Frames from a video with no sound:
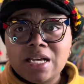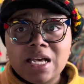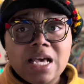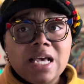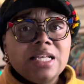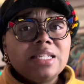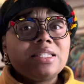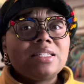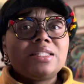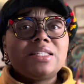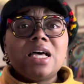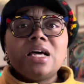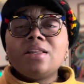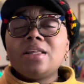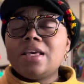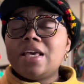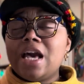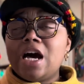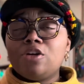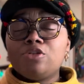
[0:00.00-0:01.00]

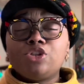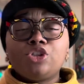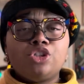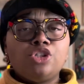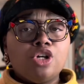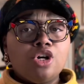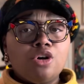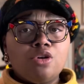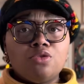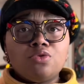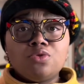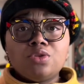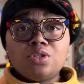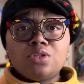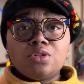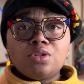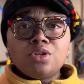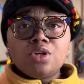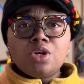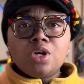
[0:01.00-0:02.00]
selling out shows,
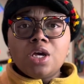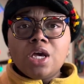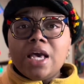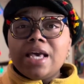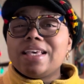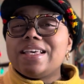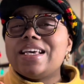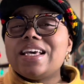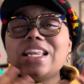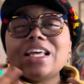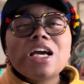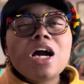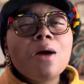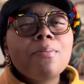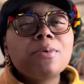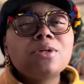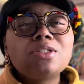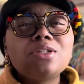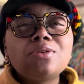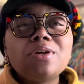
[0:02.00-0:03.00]
getting
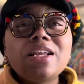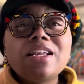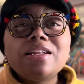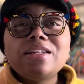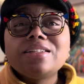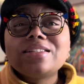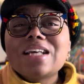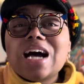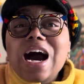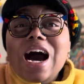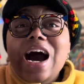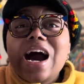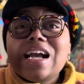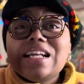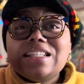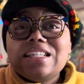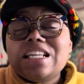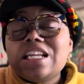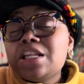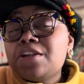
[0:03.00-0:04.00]
opportunities I
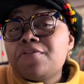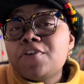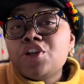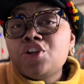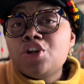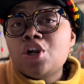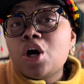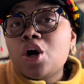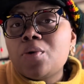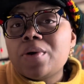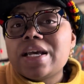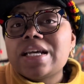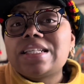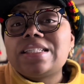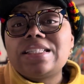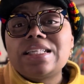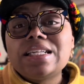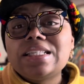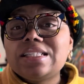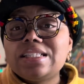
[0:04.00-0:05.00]
didn't even know
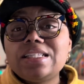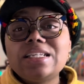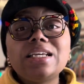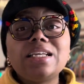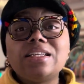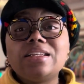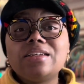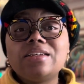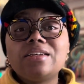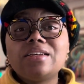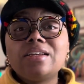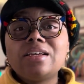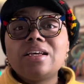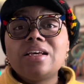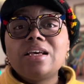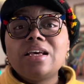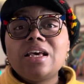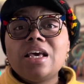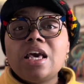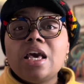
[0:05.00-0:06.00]
existed.
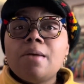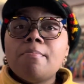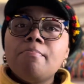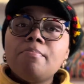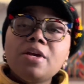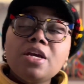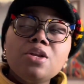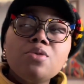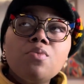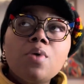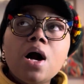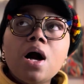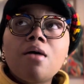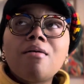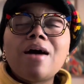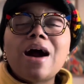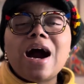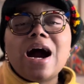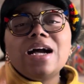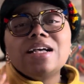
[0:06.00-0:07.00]
Meanwhile,
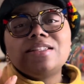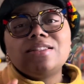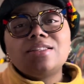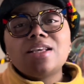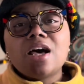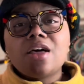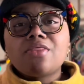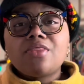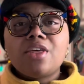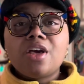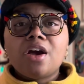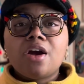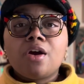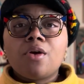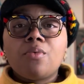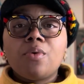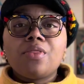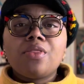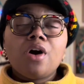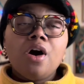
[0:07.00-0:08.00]
I sat there
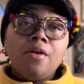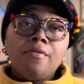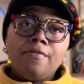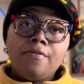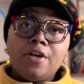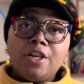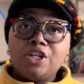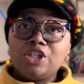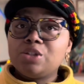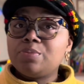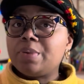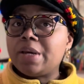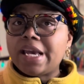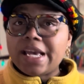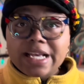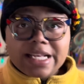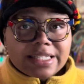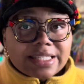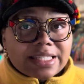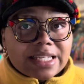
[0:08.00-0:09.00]
with unfinished
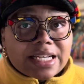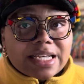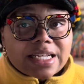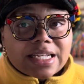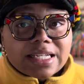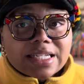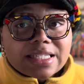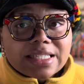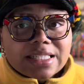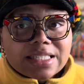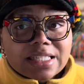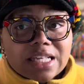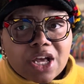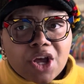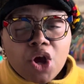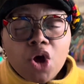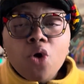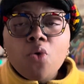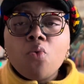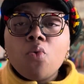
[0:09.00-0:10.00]
pieces,
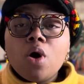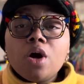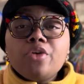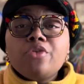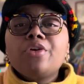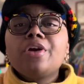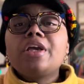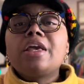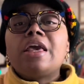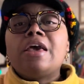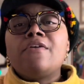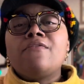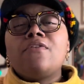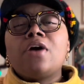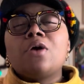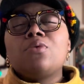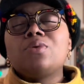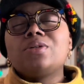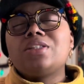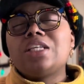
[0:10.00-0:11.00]
wondering if I
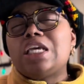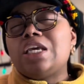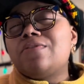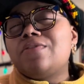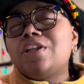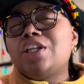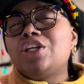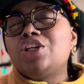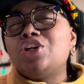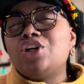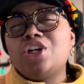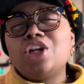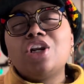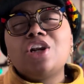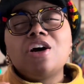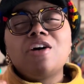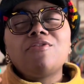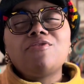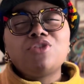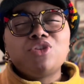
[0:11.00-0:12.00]
was even good
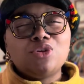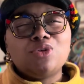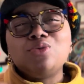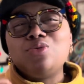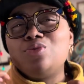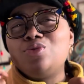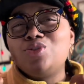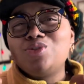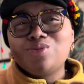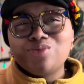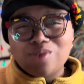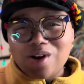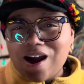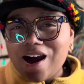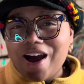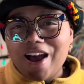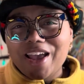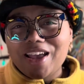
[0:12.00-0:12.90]
enough to try.